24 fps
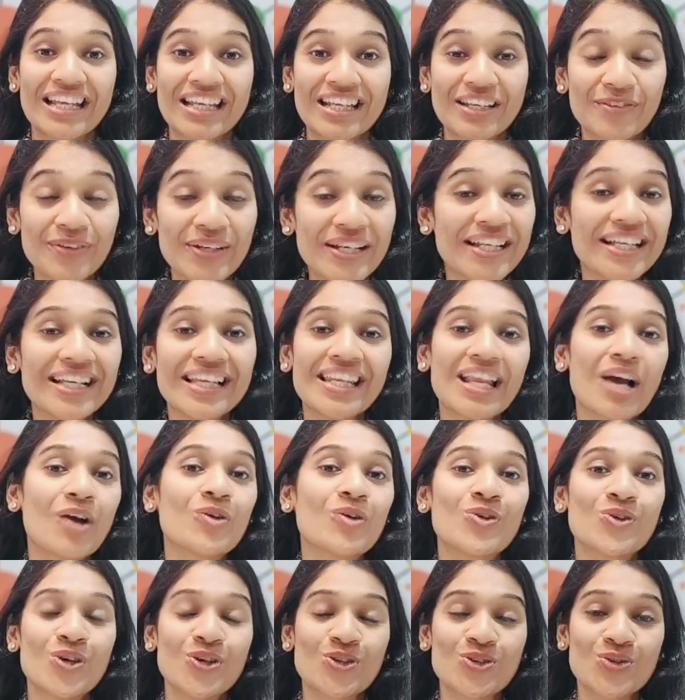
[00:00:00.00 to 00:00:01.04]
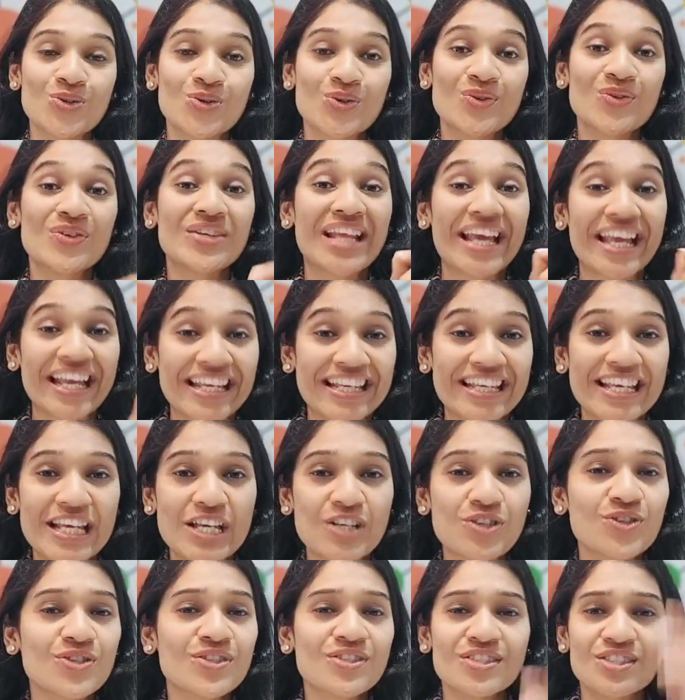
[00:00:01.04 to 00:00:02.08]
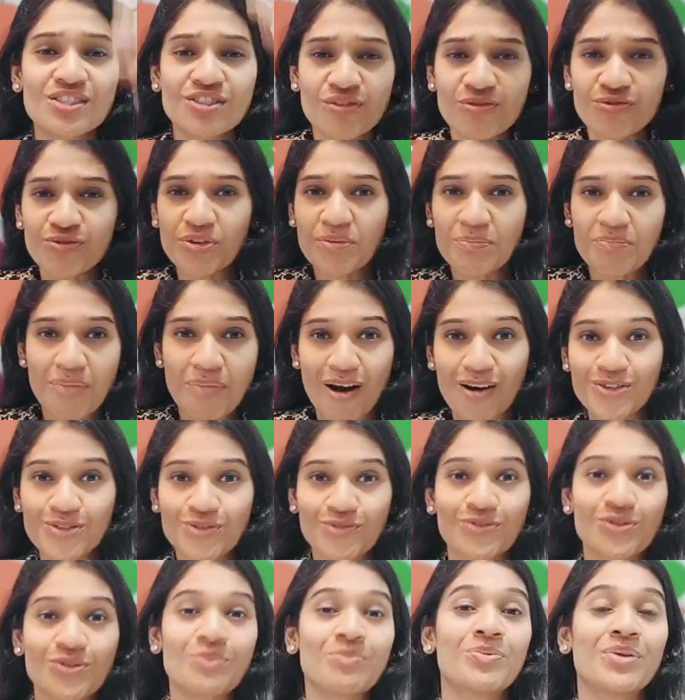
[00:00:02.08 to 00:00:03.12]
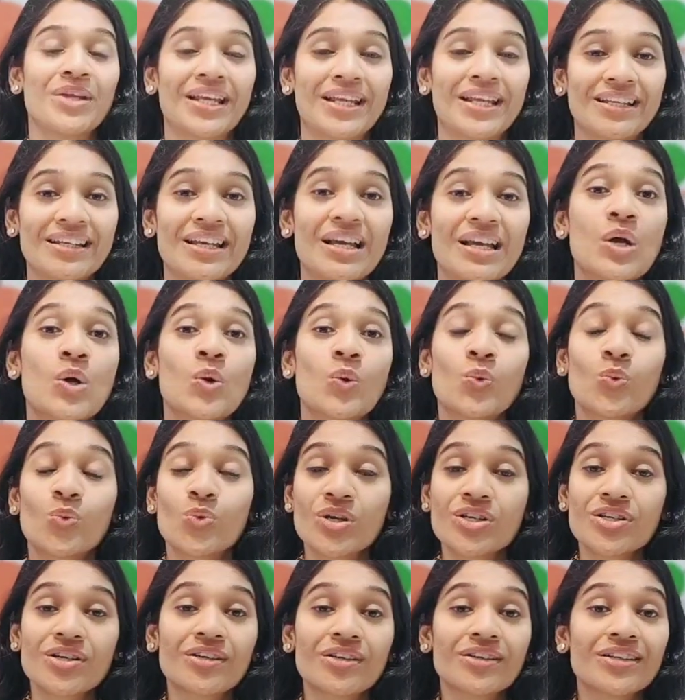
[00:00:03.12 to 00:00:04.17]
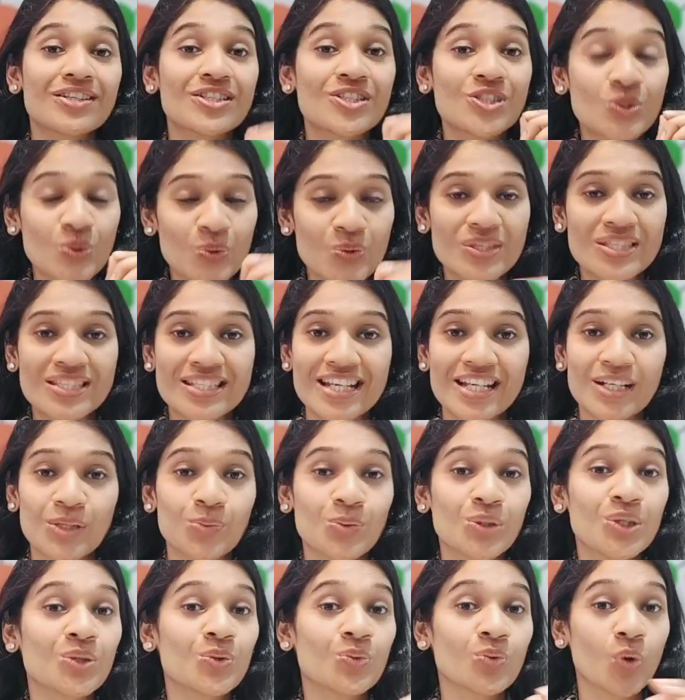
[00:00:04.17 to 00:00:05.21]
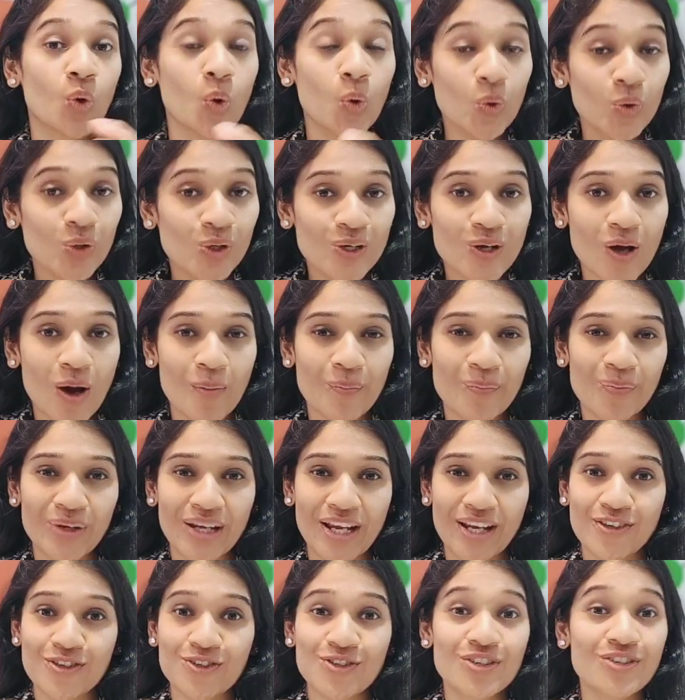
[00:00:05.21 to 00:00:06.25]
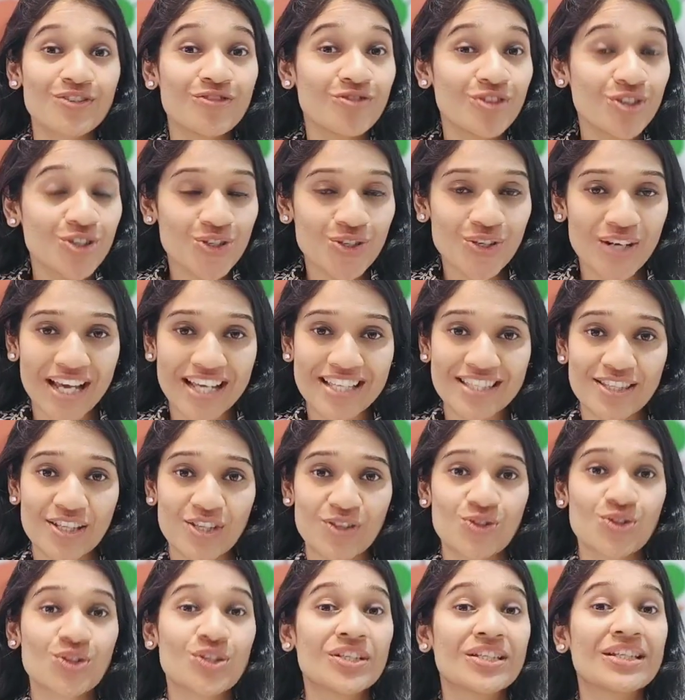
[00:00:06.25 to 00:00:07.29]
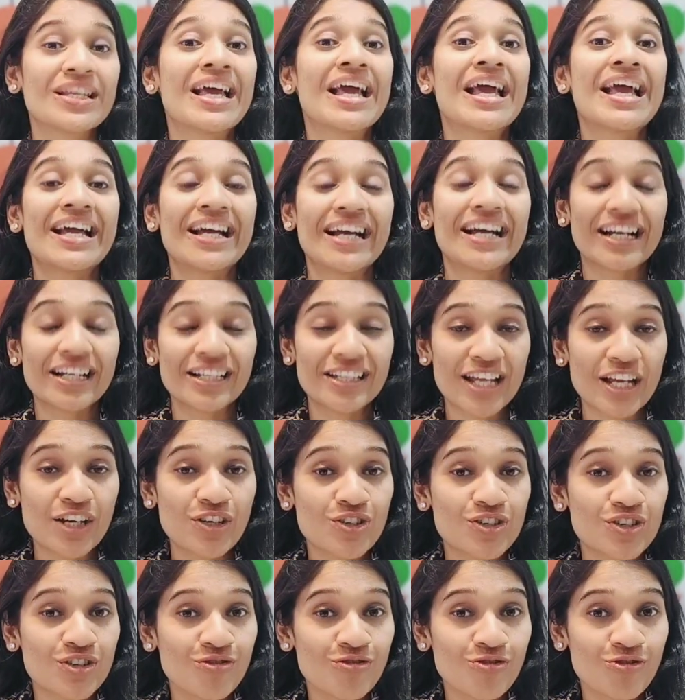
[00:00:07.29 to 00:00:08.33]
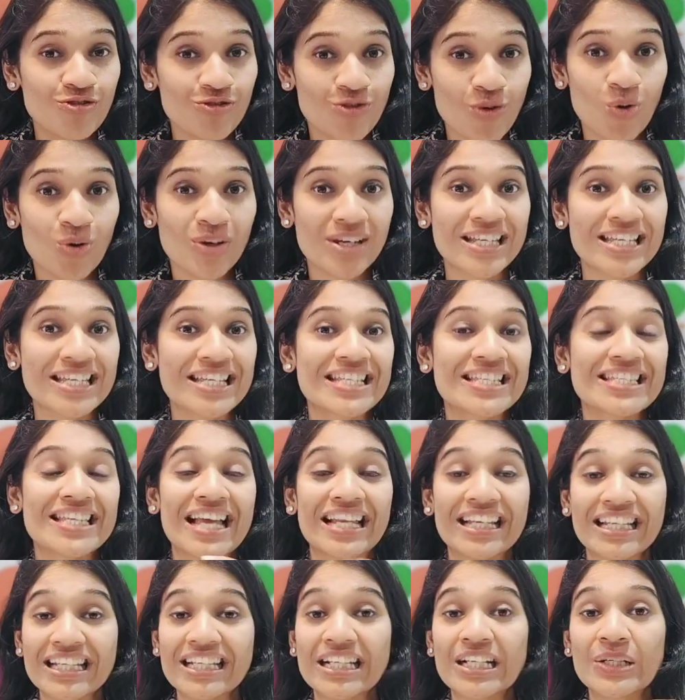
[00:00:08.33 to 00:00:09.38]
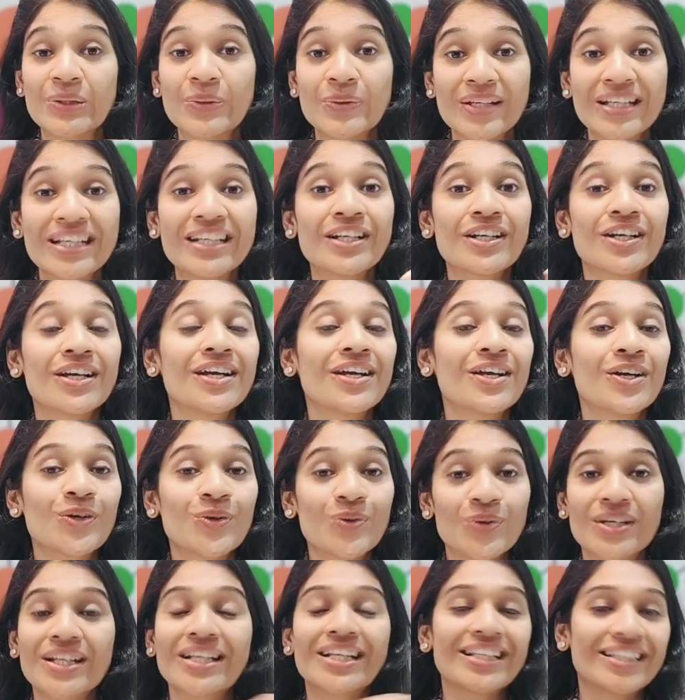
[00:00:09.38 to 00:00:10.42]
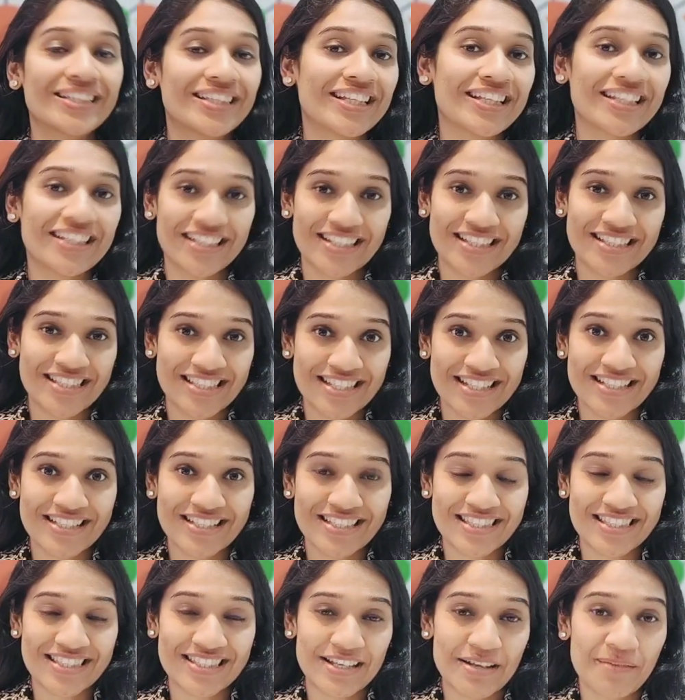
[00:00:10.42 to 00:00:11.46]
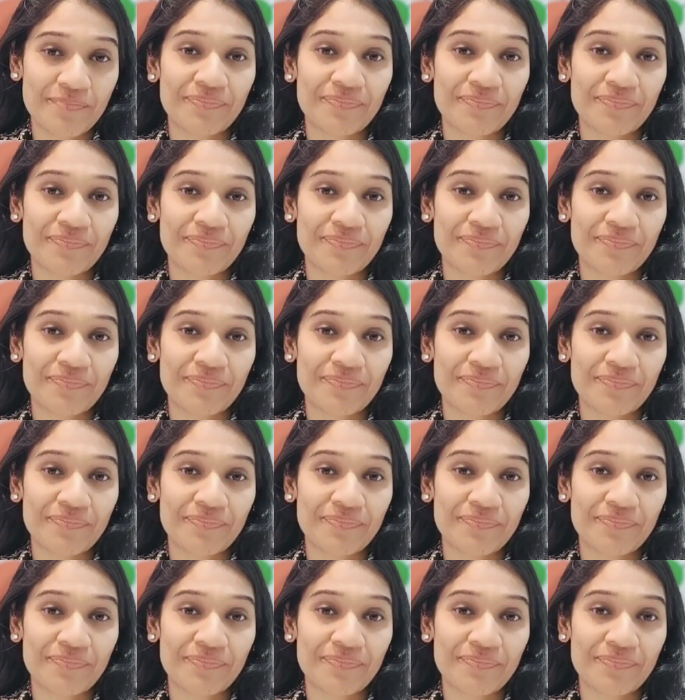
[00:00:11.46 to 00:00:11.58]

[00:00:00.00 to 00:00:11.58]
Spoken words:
Reading aloud to your children engages different parts of the brain which are associated with oral comprehension, visualization, attention, focus, and including critical thinking skills.